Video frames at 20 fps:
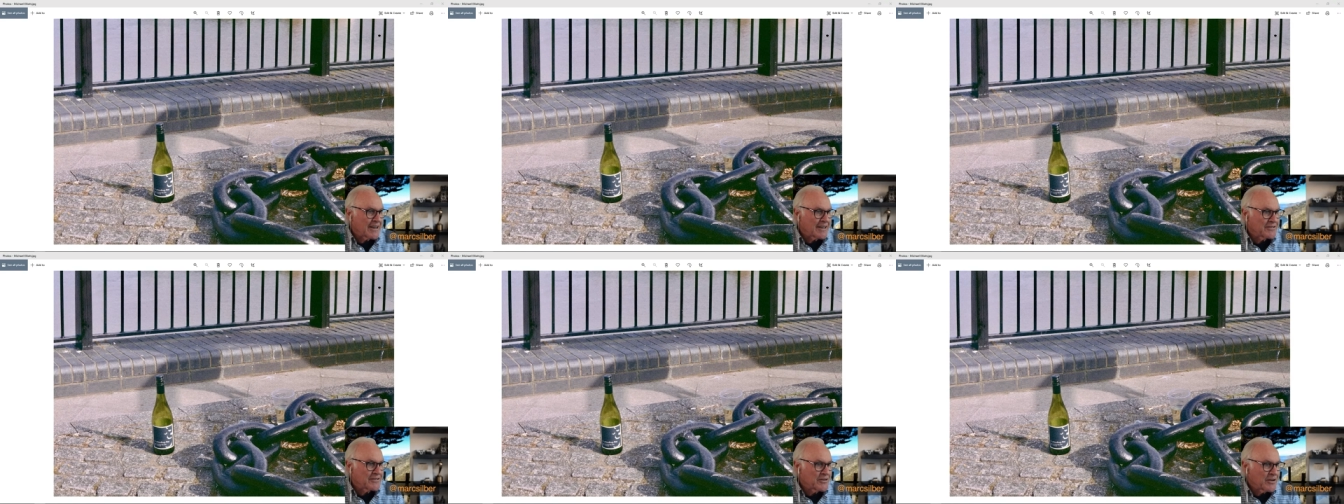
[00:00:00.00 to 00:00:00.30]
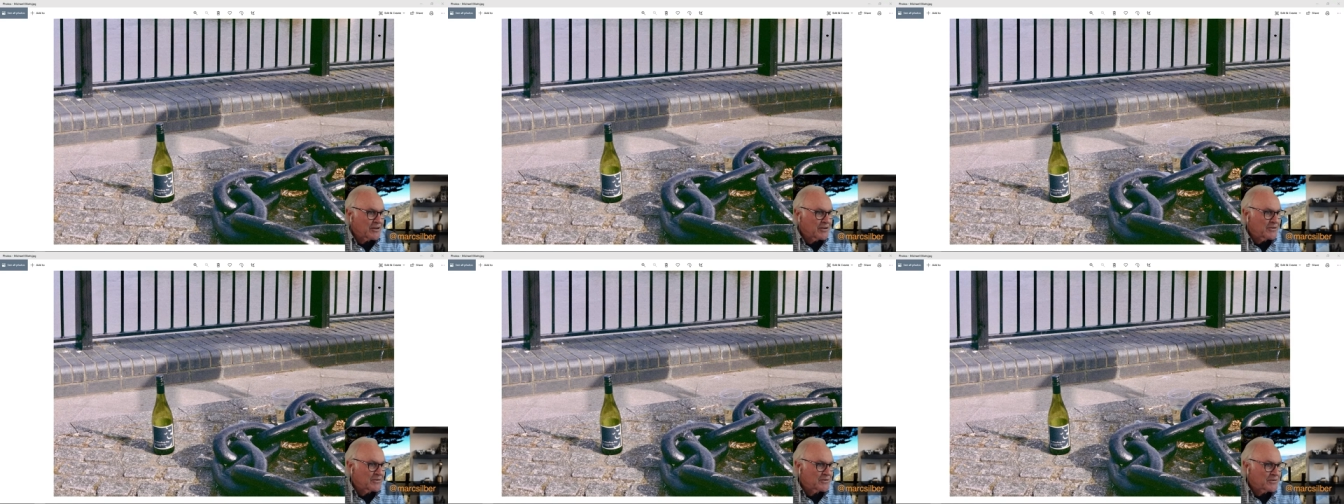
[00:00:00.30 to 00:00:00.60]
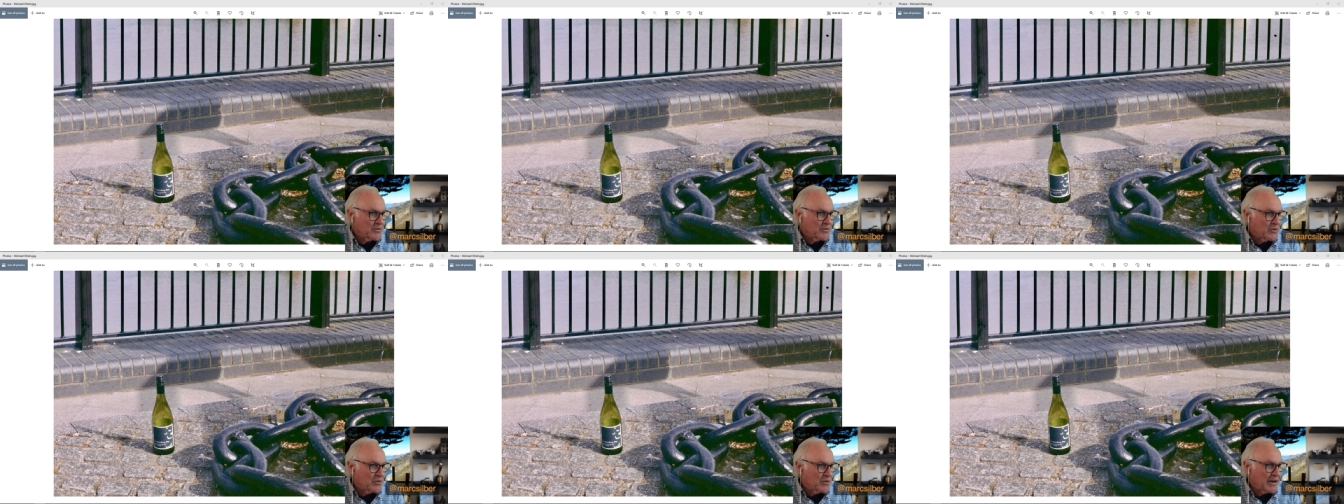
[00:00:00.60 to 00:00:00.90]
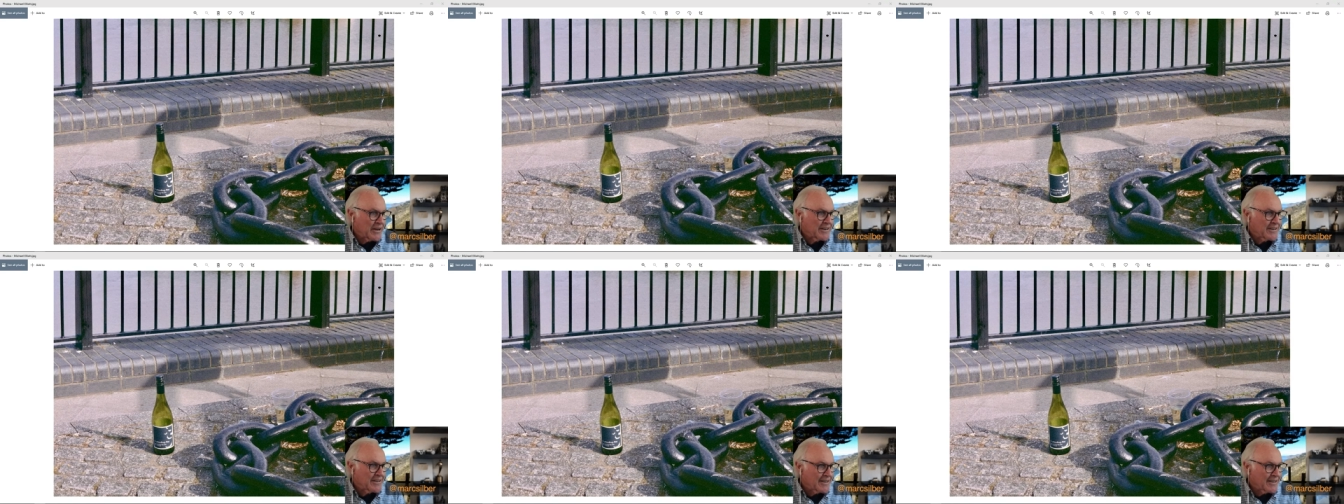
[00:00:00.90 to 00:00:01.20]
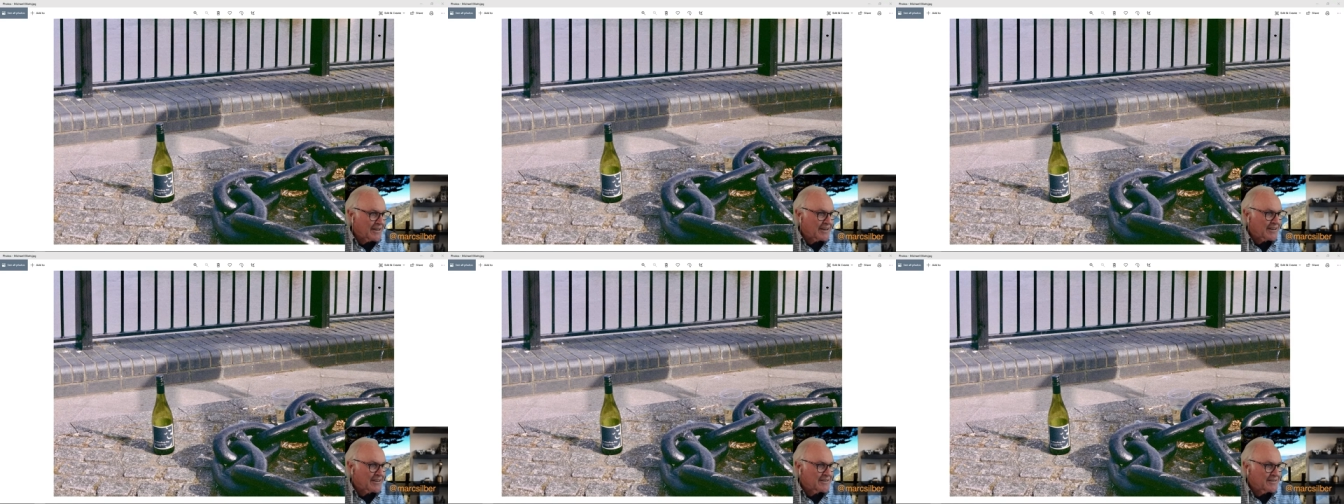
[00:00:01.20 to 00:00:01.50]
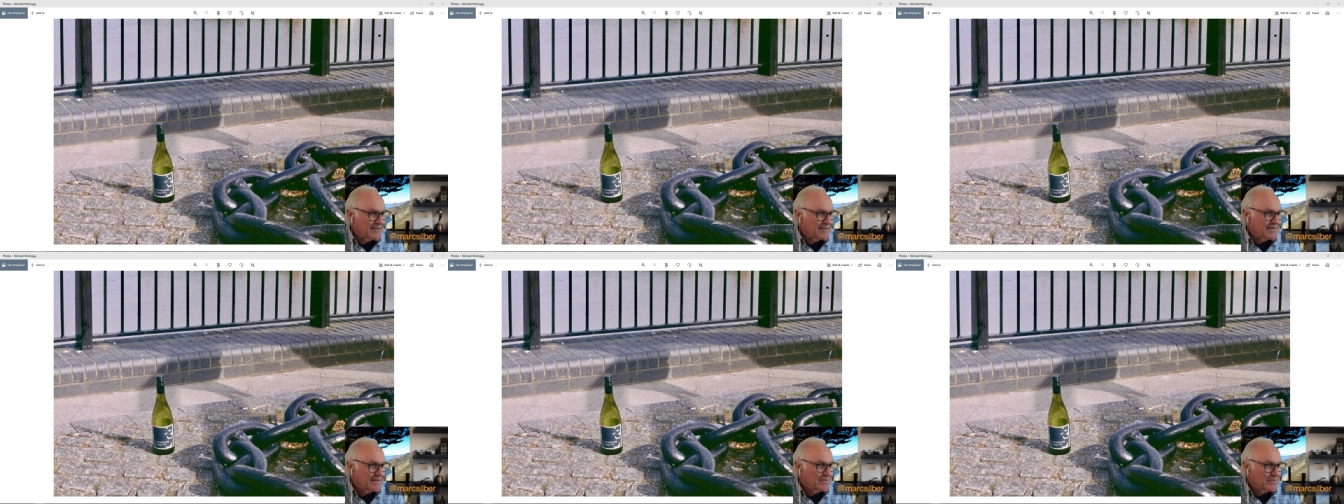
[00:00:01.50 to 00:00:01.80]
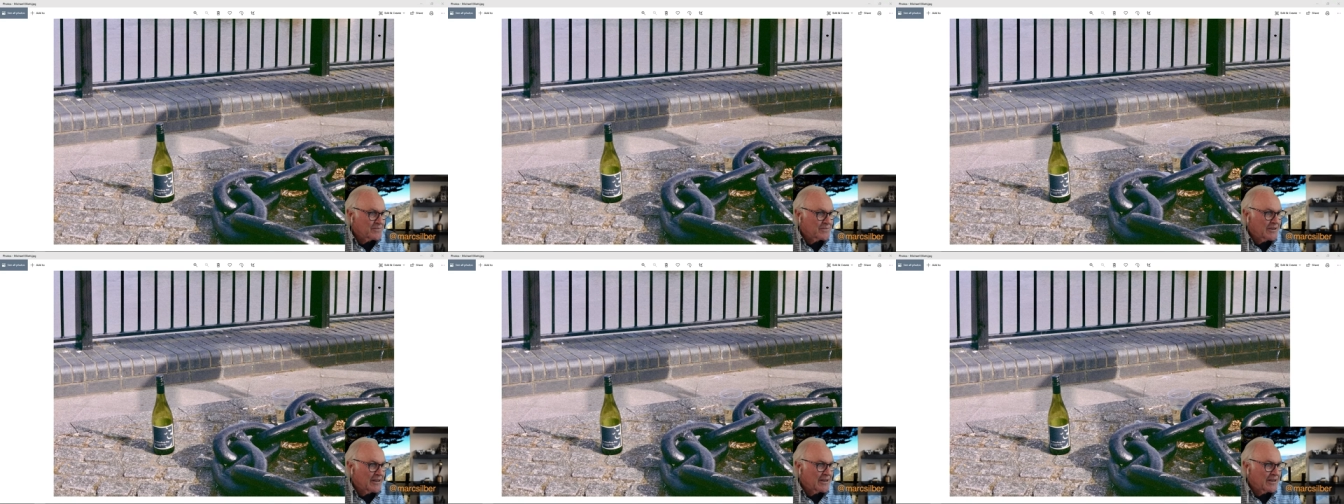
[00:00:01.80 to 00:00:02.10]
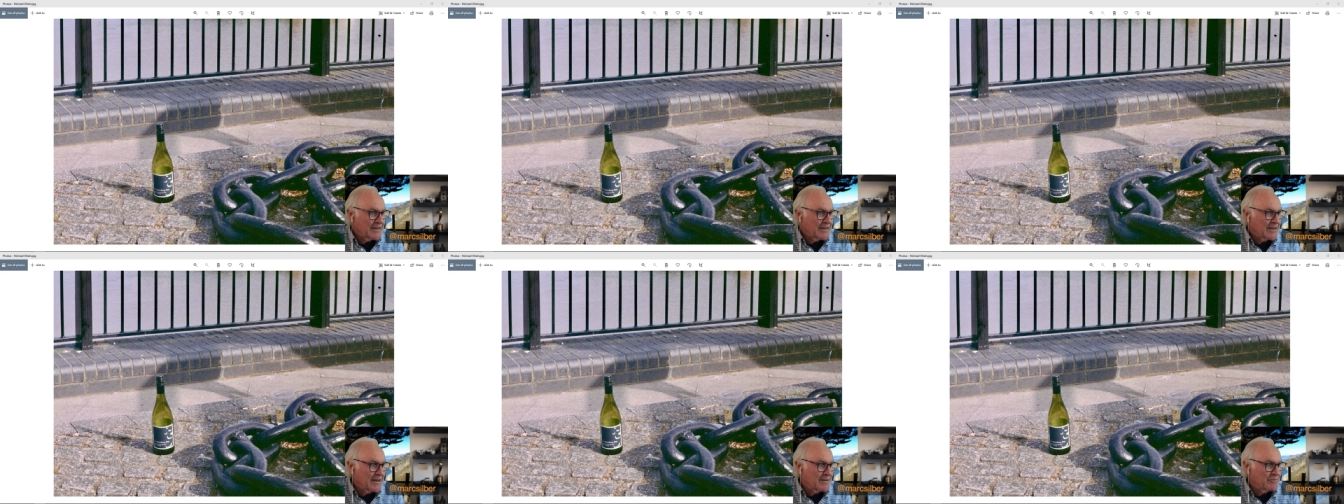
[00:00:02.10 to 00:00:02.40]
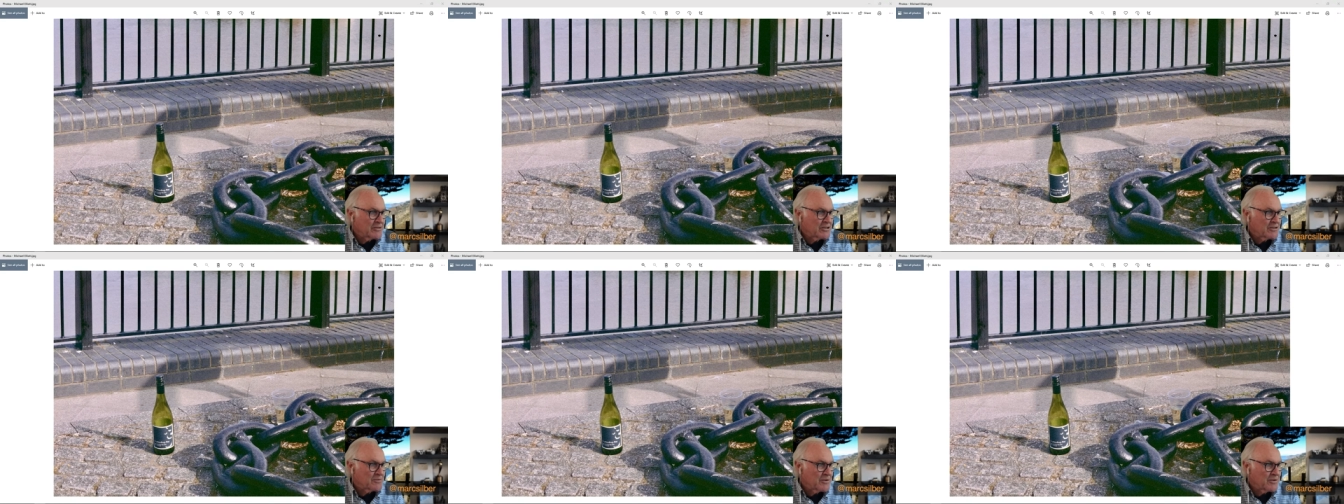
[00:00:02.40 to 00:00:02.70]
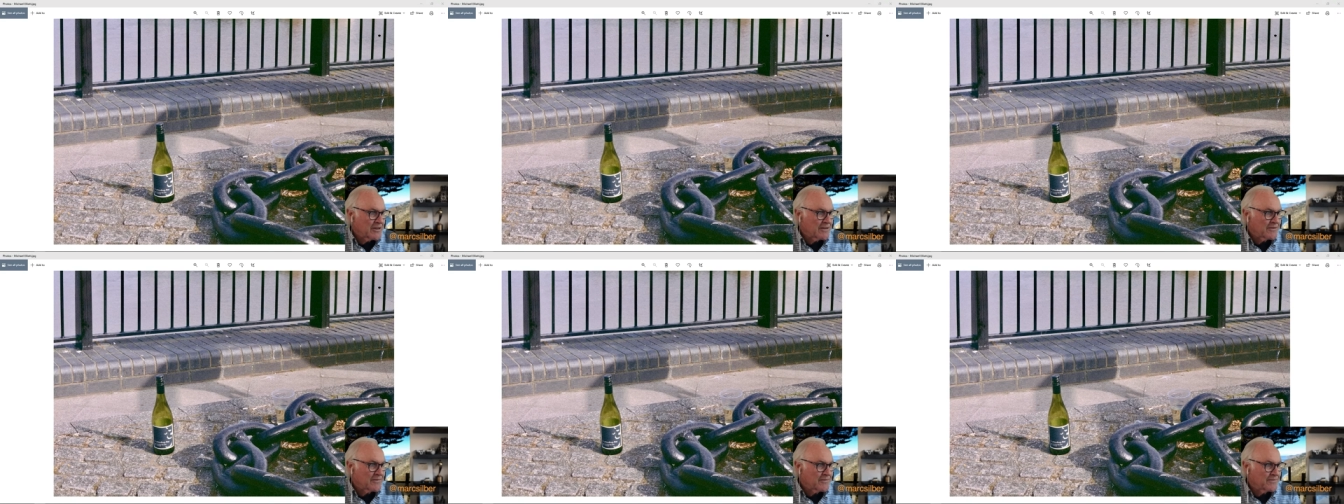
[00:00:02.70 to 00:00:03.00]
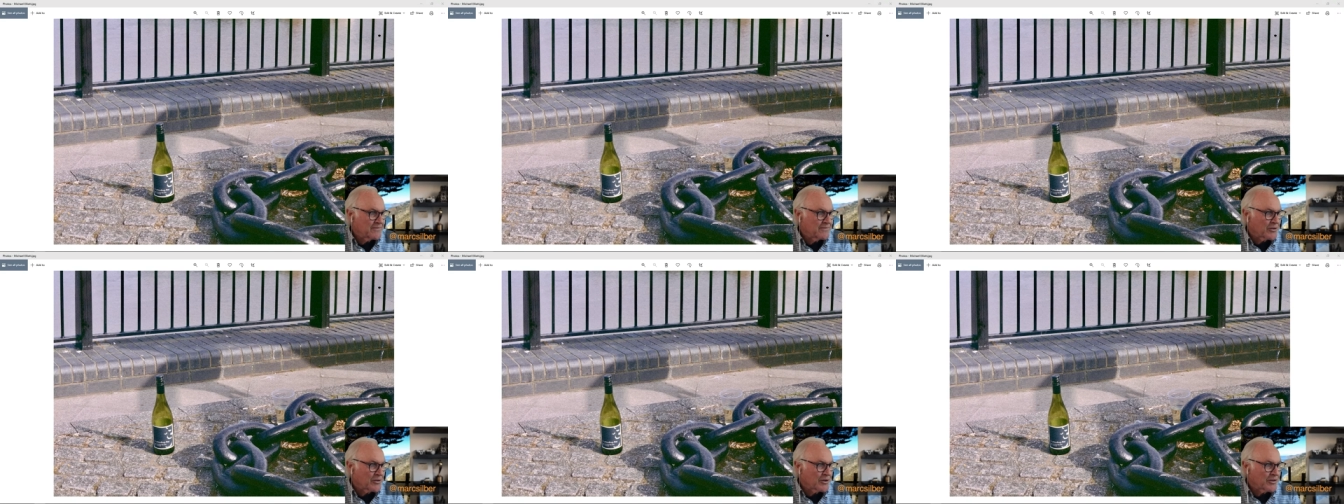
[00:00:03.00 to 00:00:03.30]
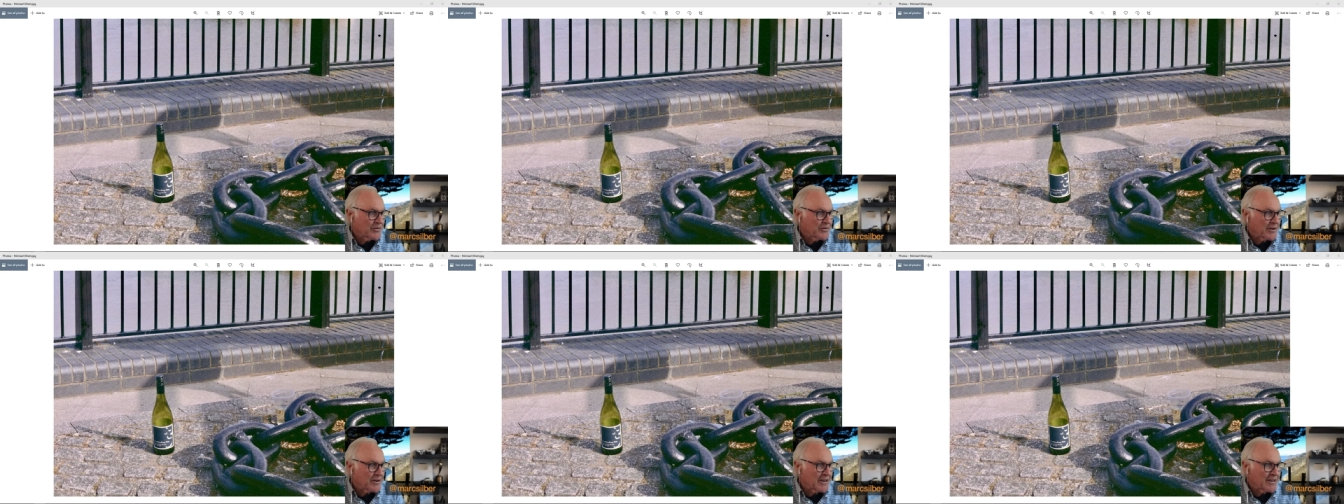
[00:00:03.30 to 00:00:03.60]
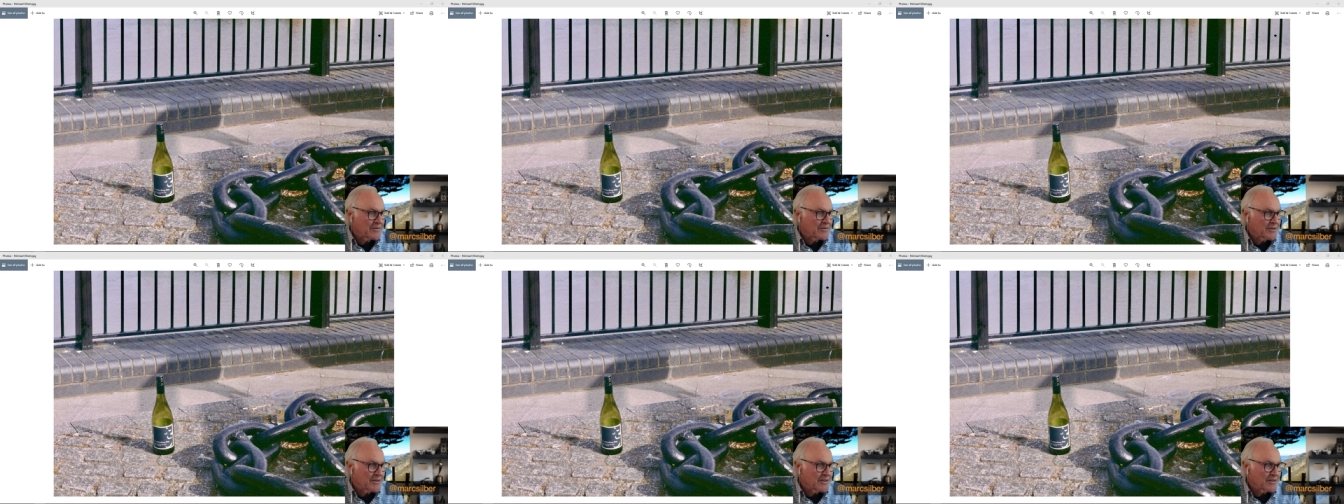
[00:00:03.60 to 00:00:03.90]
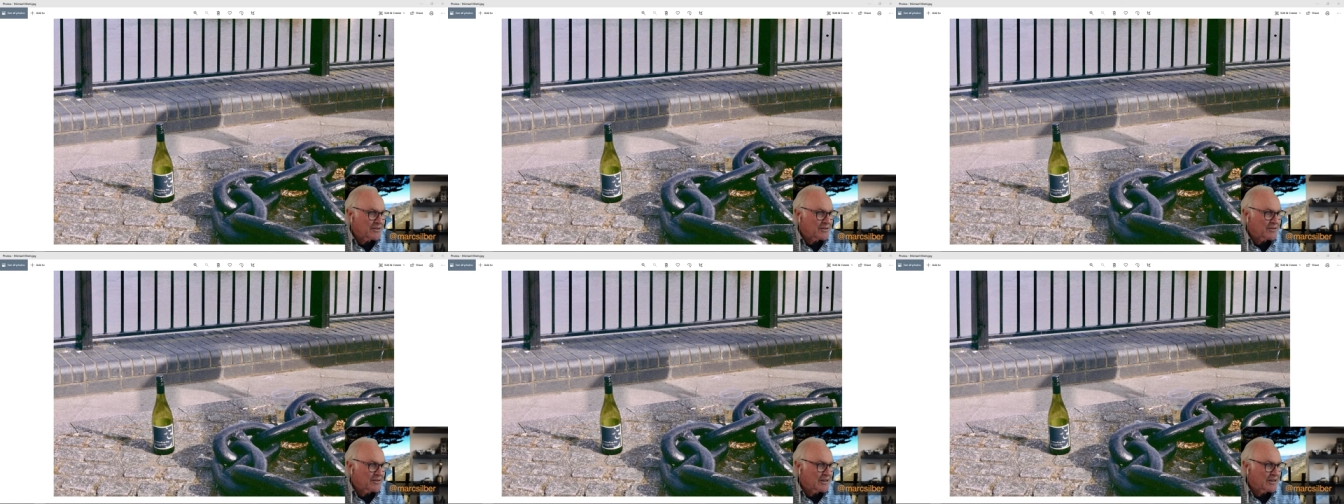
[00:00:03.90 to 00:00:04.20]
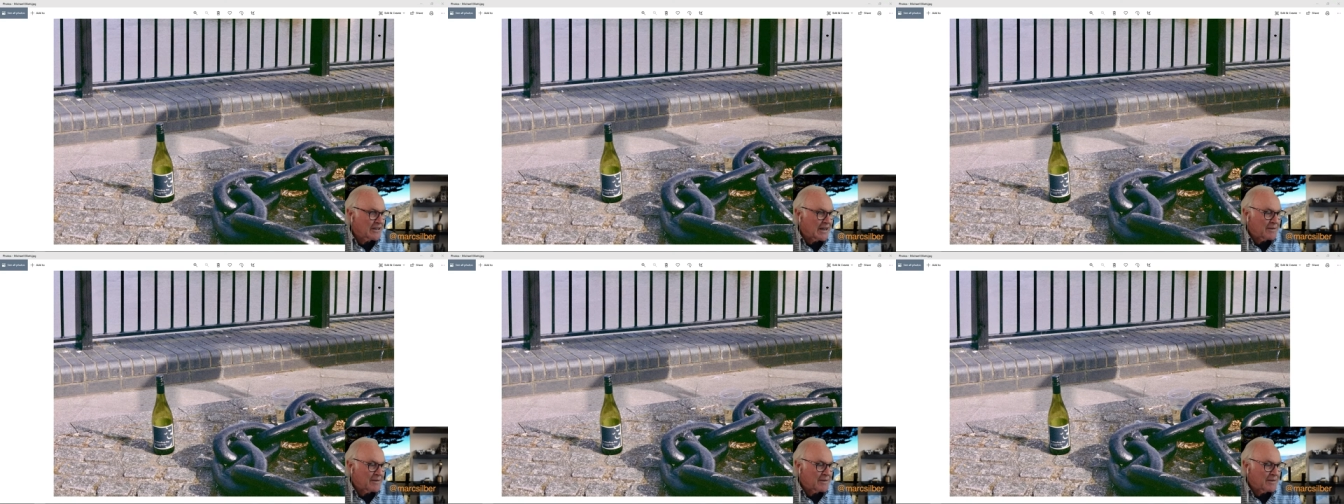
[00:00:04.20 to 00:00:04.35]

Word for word: I don't quite get it, and I'm just being forthright with you.